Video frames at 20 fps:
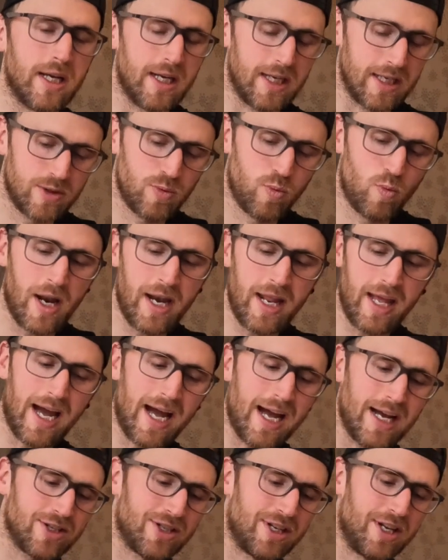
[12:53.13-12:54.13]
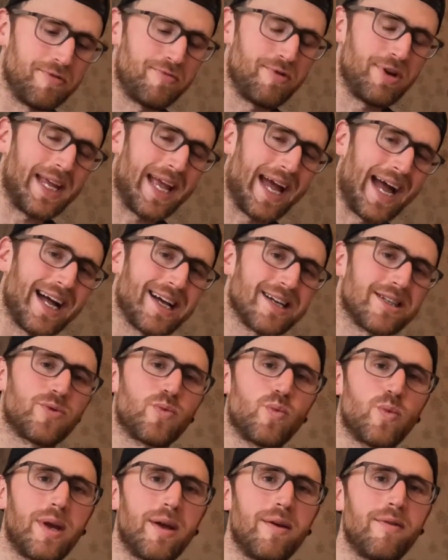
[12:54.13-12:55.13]
it's when it actually reacts
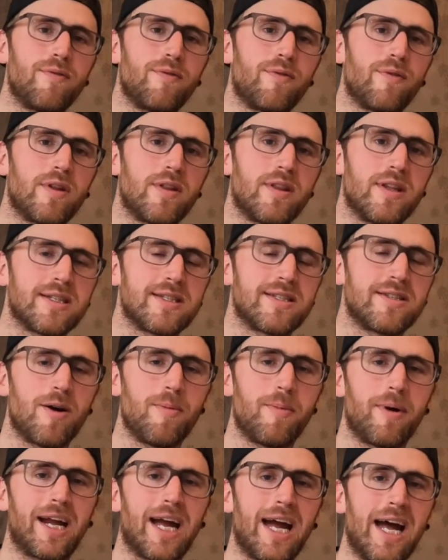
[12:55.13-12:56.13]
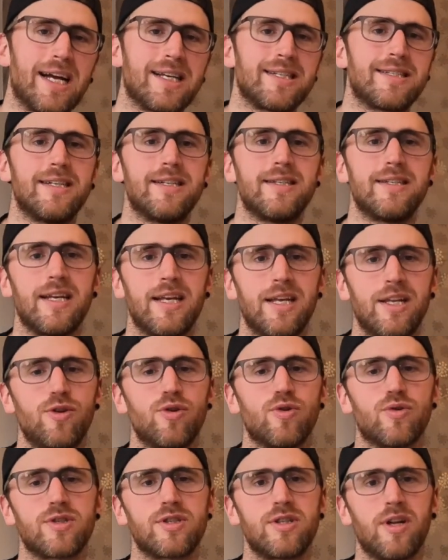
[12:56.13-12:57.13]
with the stomach acid in
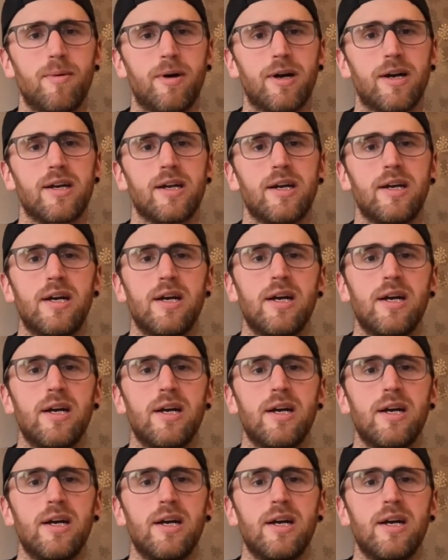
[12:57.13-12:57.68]
your stomach.